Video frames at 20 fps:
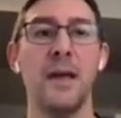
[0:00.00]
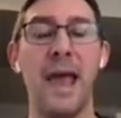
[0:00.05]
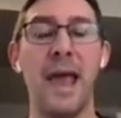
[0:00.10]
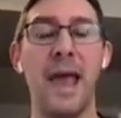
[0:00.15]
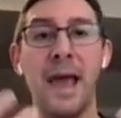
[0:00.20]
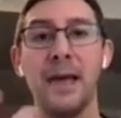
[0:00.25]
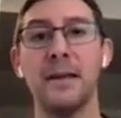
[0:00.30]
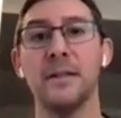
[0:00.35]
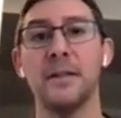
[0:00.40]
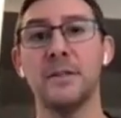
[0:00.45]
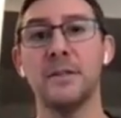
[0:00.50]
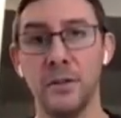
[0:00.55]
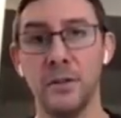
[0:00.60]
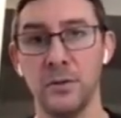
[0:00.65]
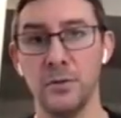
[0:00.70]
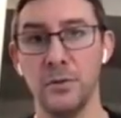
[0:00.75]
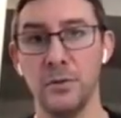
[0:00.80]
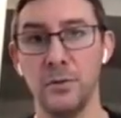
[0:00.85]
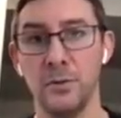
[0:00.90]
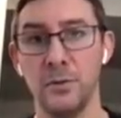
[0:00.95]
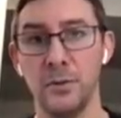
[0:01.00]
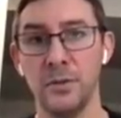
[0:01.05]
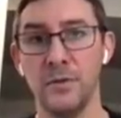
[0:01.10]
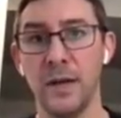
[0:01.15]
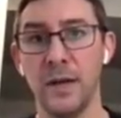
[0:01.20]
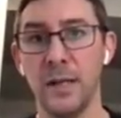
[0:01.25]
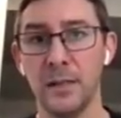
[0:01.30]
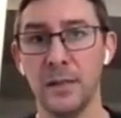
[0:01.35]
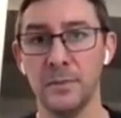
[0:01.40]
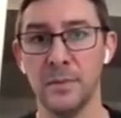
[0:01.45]
added to
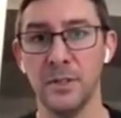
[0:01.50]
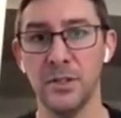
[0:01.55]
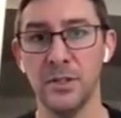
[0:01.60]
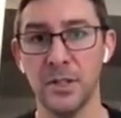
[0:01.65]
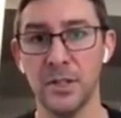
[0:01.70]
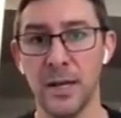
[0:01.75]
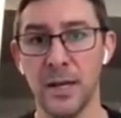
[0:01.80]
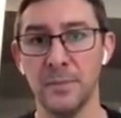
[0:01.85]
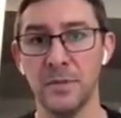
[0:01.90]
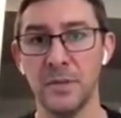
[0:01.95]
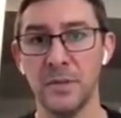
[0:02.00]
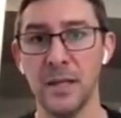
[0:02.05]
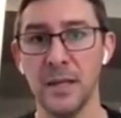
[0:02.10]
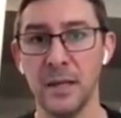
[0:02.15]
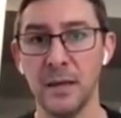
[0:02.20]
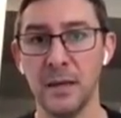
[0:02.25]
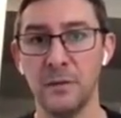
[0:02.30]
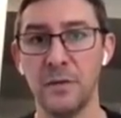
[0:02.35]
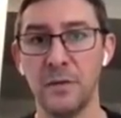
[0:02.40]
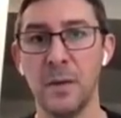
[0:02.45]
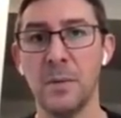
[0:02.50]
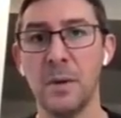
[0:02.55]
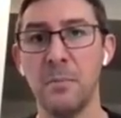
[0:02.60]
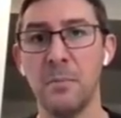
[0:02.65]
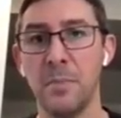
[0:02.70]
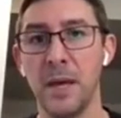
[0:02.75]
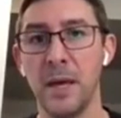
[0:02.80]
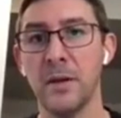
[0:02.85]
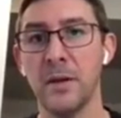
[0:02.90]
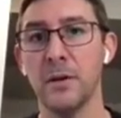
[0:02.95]
development shops that give them a
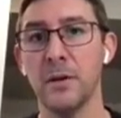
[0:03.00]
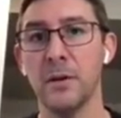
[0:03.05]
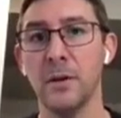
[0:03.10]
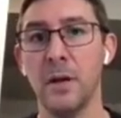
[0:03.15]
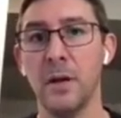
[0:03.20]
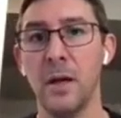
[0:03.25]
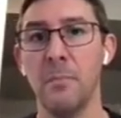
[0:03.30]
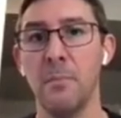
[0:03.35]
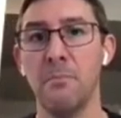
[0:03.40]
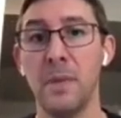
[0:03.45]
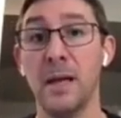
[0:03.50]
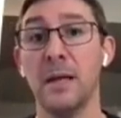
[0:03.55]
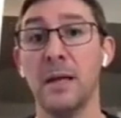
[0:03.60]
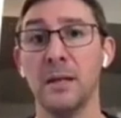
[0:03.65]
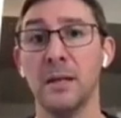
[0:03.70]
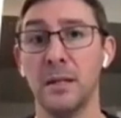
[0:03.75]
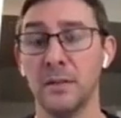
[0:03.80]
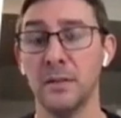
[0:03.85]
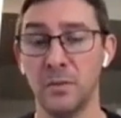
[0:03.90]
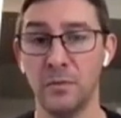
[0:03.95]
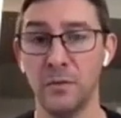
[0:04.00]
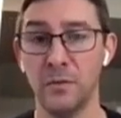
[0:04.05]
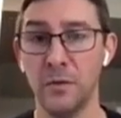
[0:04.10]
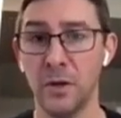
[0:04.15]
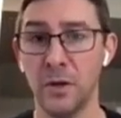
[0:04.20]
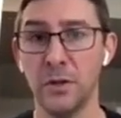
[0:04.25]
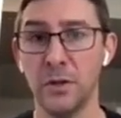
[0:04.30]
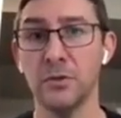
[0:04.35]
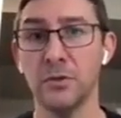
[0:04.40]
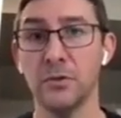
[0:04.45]
better mechanism
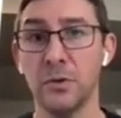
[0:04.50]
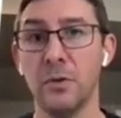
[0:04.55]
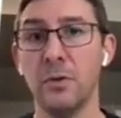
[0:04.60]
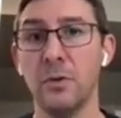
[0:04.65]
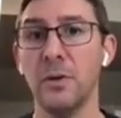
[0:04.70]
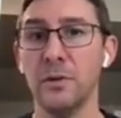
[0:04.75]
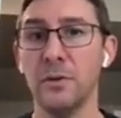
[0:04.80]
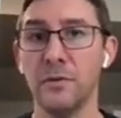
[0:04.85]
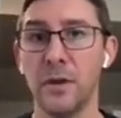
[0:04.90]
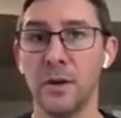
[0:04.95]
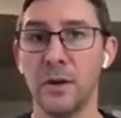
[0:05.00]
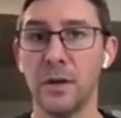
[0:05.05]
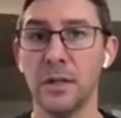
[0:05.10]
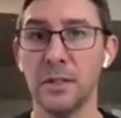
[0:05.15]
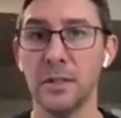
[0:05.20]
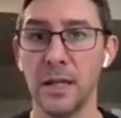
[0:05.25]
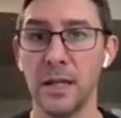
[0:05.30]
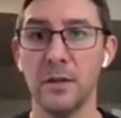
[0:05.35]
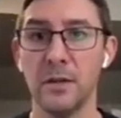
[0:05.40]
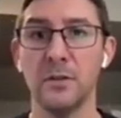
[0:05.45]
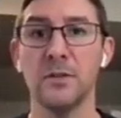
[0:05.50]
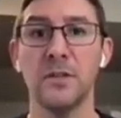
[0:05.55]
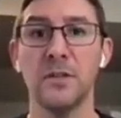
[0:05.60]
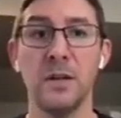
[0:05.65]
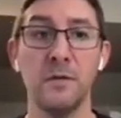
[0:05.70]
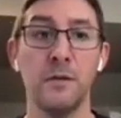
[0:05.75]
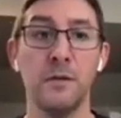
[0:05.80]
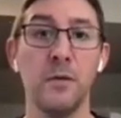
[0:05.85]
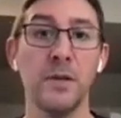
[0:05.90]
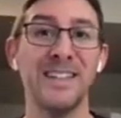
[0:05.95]
for control of their containers
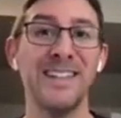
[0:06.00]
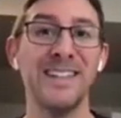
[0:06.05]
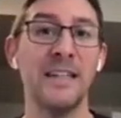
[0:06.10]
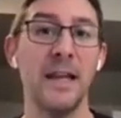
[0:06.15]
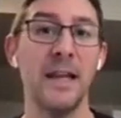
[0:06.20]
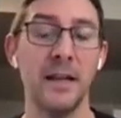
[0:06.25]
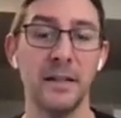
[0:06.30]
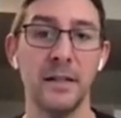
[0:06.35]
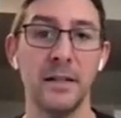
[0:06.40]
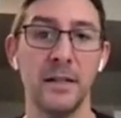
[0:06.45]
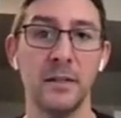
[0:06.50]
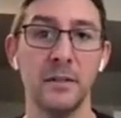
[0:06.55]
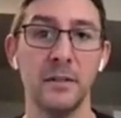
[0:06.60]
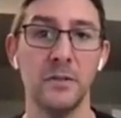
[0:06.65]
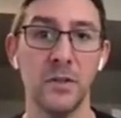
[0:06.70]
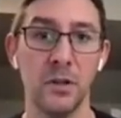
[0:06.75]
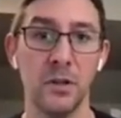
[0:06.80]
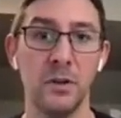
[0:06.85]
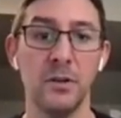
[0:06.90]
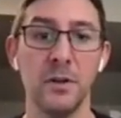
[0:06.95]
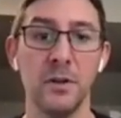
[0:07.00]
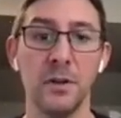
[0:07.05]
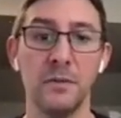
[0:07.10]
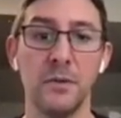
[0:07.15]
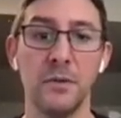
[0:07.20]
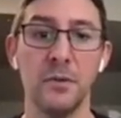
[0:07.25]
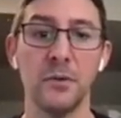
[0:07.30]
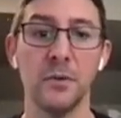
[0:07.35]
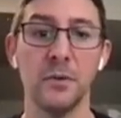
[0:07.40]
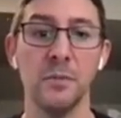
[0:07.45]
and for detecting security
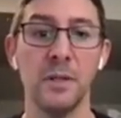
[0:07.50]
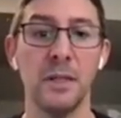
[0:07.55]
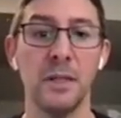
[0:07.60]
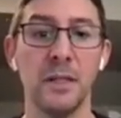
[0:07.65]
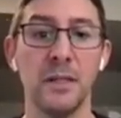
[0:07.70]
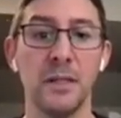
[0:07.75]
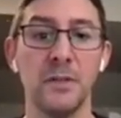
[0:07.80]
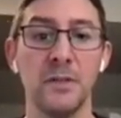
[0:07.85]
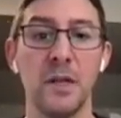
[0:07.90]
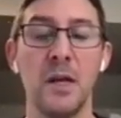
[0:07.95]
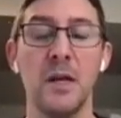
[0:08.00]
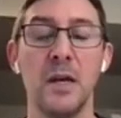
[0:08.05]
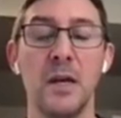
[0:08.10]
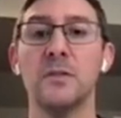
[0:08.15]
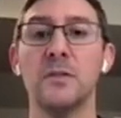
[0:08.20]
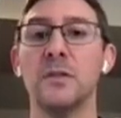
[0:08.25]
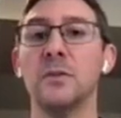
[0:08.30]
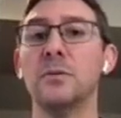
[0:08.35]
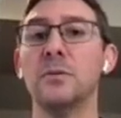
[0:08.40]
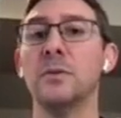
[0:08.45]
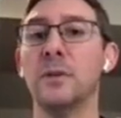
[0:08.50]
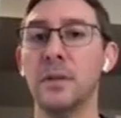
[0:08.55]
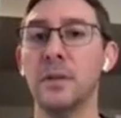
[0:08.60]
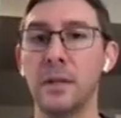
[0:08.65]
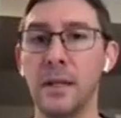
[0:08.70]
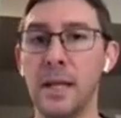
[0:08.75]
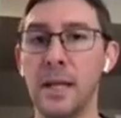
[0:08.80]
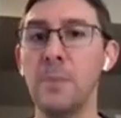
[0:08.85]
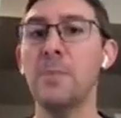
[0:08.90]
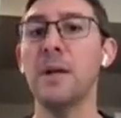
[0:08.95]
vulnerabilities. So
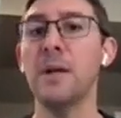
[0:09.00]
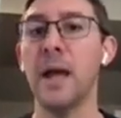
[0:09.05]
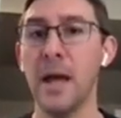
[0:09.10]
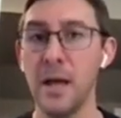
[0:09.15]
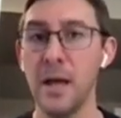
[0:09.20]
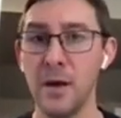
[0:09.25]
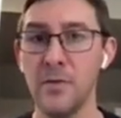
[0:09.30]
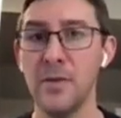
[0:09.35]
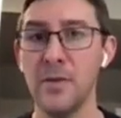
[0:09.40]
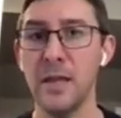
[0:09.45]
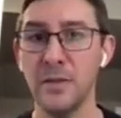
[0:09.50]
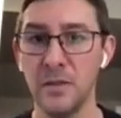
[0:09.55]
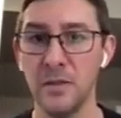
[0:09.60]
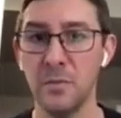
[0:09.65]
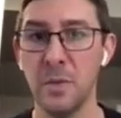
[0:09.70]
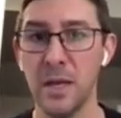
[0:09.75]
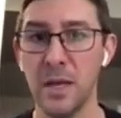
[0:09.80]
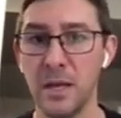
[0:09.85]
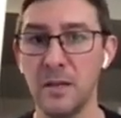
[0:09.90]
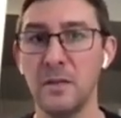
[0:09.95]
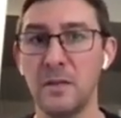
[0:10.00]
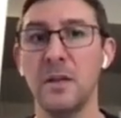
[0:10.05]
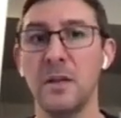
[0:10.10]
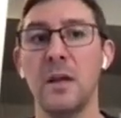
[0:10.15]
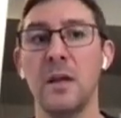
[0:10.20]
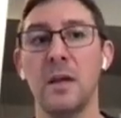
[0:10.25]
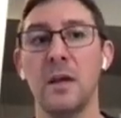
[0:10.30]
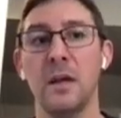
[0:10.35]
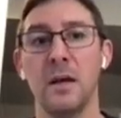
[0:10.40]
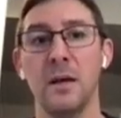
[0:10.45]
keep an eye on this space.
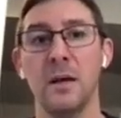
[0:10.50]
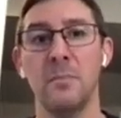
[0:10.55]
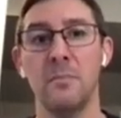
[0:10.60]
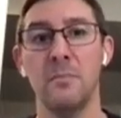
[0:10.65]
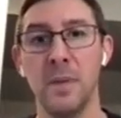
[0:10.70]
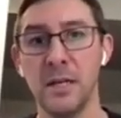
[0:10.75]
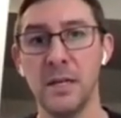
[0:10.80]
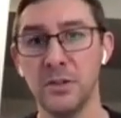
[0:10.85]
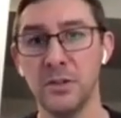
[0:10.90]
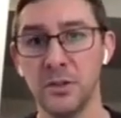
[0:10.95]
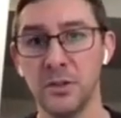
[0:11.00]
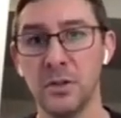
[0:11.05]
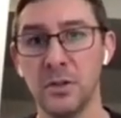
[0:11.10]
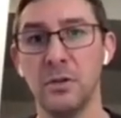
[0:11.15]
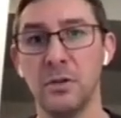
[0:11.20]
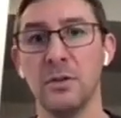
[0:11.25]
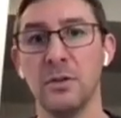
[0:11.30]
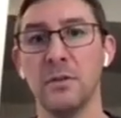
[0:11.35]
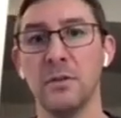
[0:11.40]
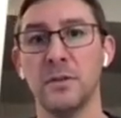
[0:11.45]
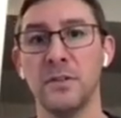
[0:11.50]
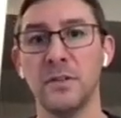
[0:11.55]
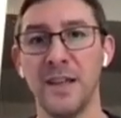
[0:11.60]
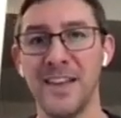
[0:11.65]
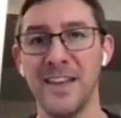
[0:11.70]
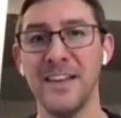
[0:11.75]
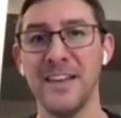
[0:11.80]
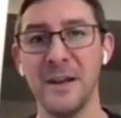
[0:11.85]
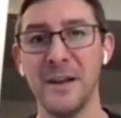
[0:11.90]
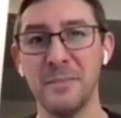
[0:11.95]
Make sure you're
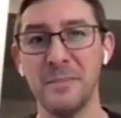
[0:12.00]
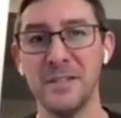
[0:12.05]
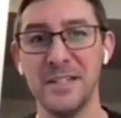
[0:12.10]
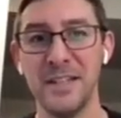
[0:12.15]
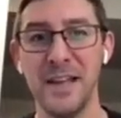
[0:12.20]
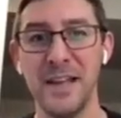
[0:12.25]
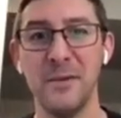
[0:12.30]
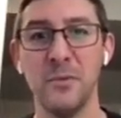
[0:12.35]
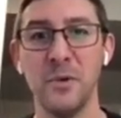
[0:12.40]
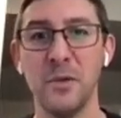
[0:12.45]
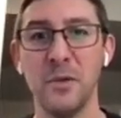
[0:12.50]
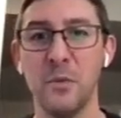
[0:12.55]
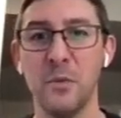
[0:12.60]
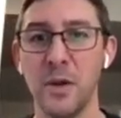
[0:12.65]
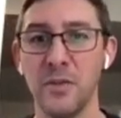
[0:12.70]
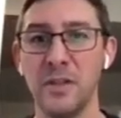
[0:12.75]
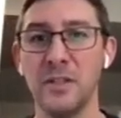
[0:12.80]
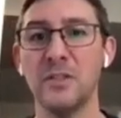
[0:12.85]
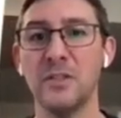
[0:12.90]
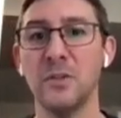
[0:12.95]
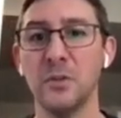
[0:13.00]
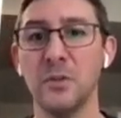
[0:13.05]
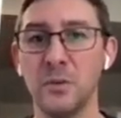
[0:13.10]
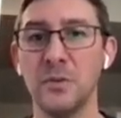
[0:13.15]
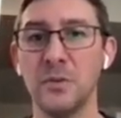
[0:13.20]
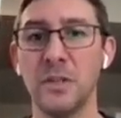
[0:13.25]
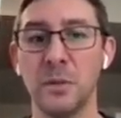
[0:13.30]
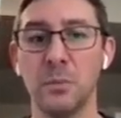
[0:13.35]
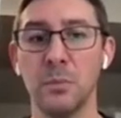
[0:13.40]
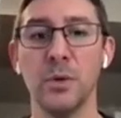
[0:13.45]
staying up to date with what these
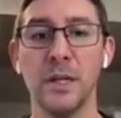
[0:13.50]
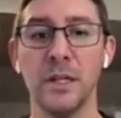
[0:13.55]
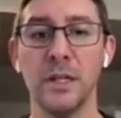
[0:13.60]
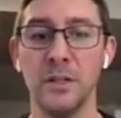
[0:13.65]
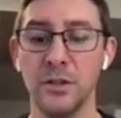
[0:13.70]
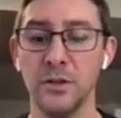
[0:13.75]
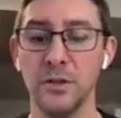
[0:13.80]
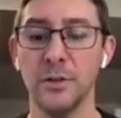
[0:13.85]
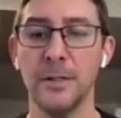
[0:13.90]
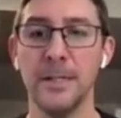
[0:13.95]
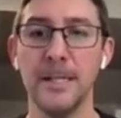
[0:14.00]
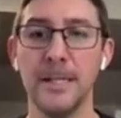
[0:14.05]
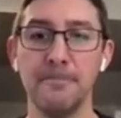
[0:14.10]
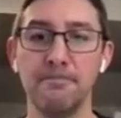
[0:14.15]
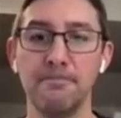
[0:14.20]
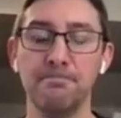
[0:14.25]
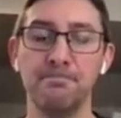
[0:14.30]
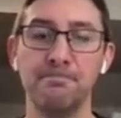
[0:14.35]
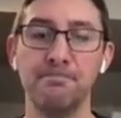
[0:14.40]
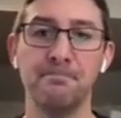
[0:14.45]
tools can bring to your team.